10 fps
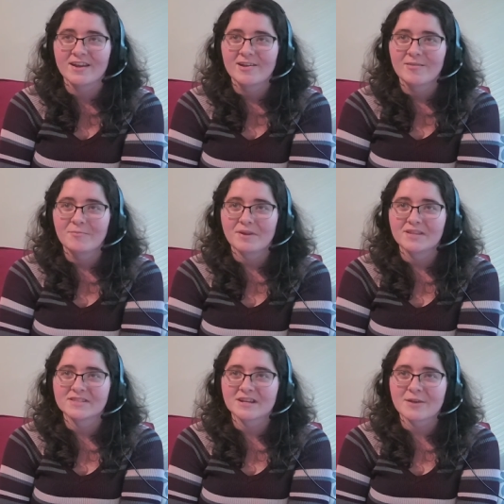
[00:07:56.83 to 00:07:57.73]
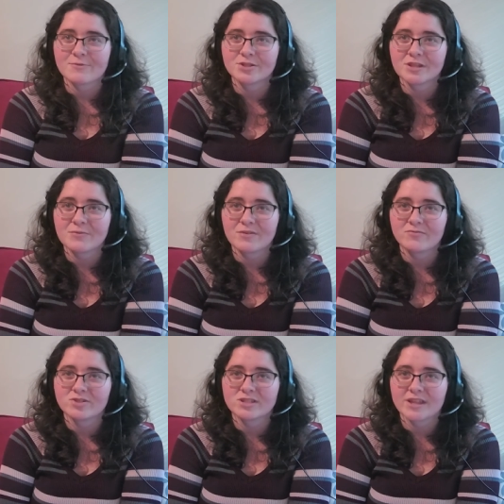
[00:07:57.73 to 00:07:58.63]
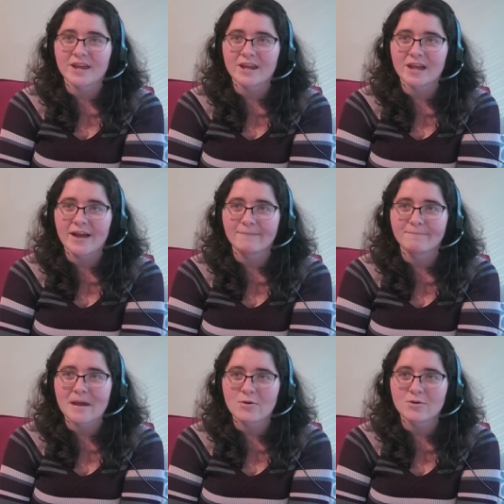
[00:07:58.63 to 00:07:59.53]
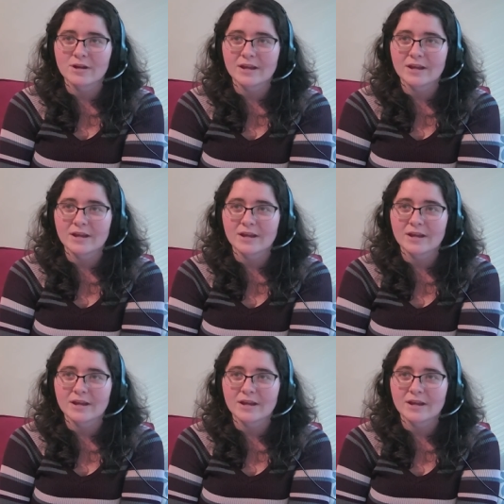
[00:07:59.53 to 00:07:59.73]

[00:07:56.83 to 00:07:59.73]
But it's like, I wish they would have just let it kind of marinate a